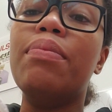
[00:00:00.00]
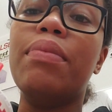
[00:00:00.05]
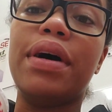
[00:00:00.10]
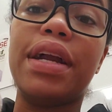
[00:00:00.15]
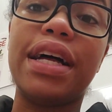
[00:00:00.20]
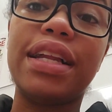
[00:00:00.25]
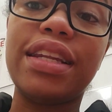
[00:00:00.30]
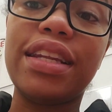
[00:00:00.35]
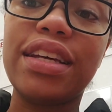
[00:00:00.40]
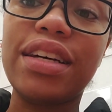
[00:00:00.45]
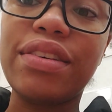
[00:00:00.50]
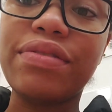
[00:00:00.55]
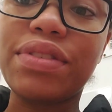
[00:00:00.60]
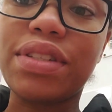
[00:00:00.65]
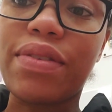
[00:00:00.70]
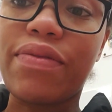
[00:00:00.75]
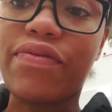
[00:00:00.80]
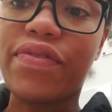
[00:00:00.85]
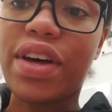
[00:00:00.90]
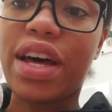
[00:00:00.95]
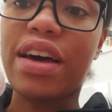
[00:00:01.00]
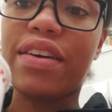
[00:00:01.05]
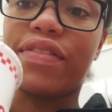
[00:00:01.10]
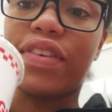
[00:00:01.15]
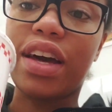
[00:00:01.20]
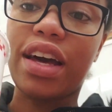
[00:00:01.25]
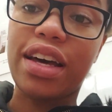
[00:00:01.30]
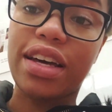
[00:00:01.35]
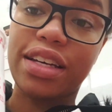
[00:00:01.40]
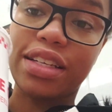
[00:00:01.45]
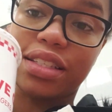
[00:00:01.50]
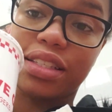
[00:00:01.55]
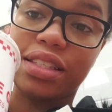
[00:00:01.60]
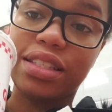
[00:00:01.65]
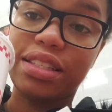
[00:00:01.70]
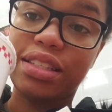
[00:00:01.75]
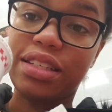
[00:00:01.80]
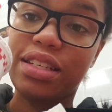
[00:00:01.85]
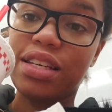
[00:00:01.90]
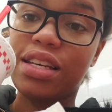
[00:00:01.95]
But I love some Five Guys.
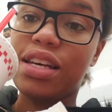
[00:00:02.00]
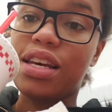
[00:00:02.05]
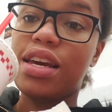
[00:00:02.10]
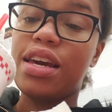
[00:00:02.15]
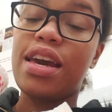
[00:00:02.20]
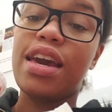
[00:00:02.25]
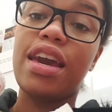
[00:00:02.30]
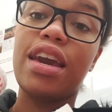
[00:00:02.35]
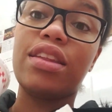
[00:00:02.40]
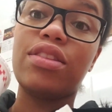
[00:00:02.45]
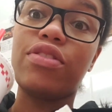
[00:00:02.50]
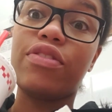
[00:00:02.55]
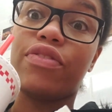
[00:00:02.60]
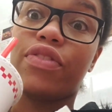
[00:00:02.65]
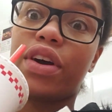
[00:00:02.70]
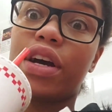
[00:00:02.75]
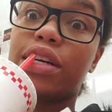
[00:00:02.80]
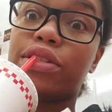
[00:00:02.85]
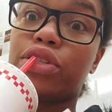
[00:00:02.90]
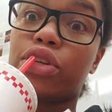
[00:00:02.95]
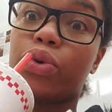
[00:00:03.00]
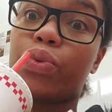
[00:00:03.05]
And the fries